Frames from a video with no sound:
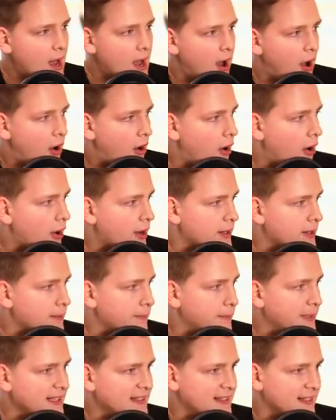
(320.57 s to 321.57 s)
are
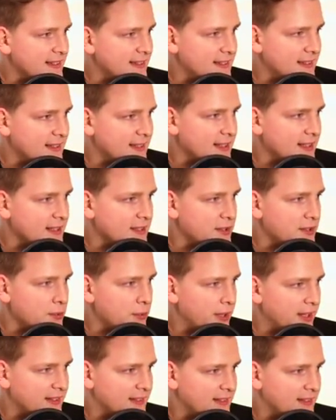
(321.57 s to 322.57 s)
BTC
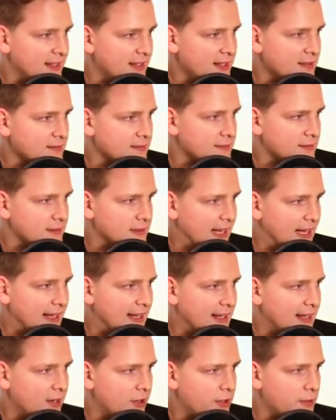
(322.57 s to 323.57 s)
USD, like
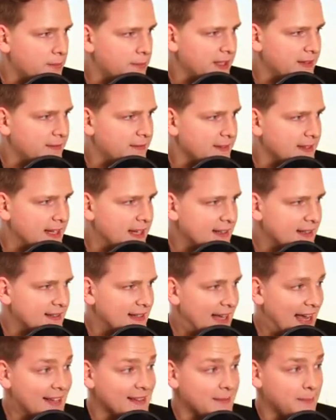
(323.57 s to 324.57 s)
here, Bitfinex,
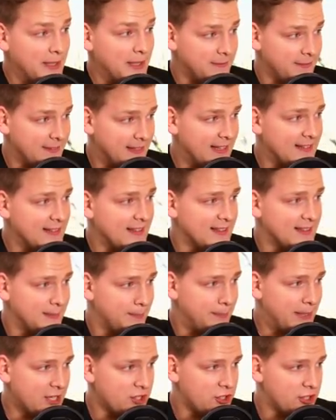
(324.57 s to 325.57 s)
and Bitfinex is
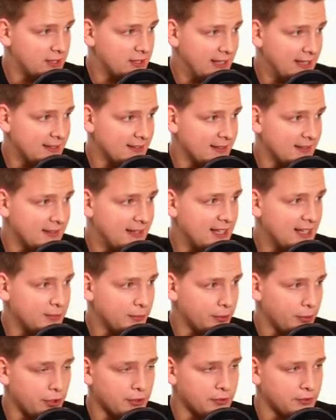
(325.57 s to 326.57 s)
special in this case,
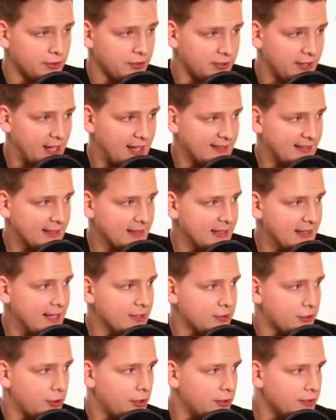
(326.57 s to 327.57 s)
we're going to discuss that
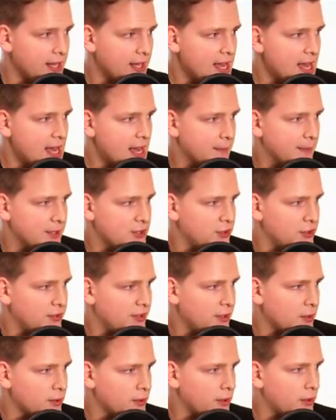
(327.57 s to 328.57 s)
later on. But you
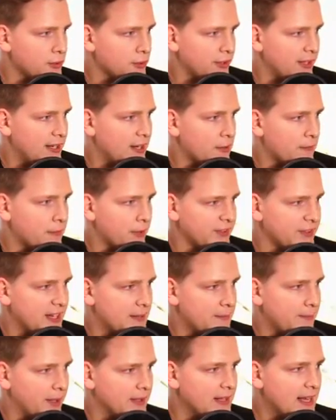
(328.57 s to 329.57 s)
see also here, for
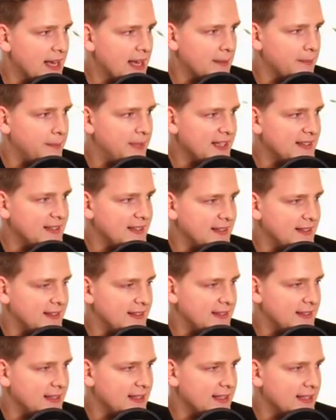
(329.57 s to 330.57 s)
example,
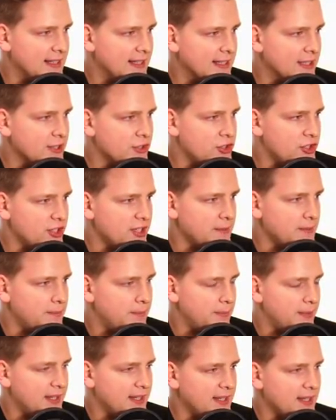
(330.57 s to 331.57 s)
BTC
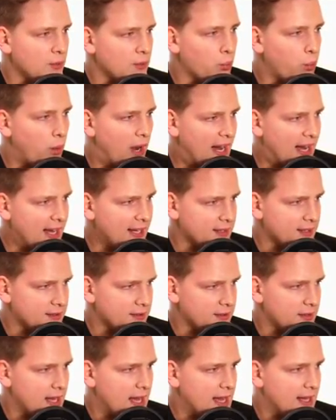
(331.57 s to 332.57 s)
GPY.
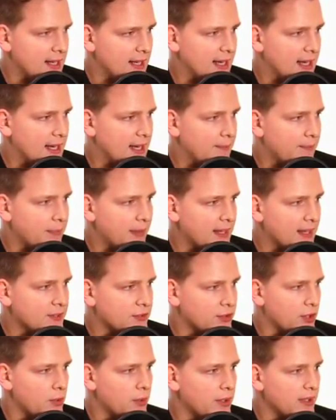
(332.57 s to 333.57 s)
Uh,
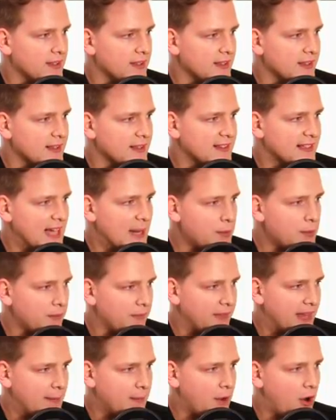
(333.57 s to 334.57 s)
so some of
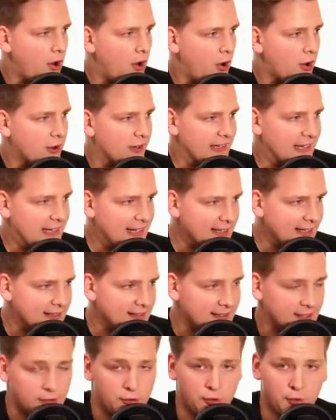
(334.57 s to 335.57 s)
them are
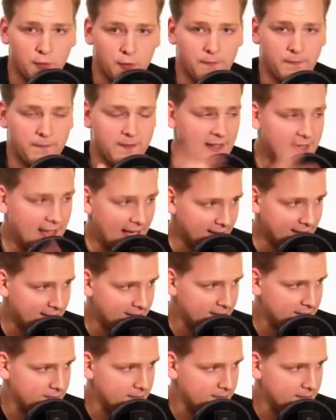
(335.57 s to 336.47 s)
linked to fiat,